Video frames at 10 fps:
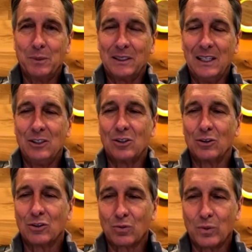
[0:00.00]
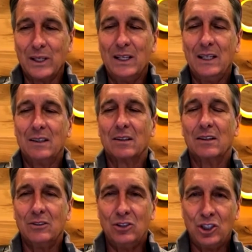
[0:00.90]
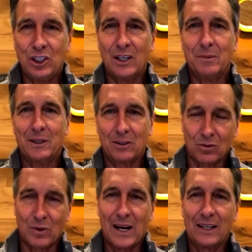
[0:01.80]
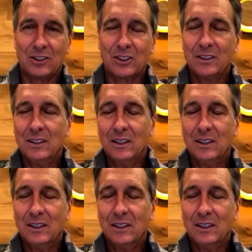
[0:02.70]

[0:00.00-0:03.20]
But these are three legitimate threats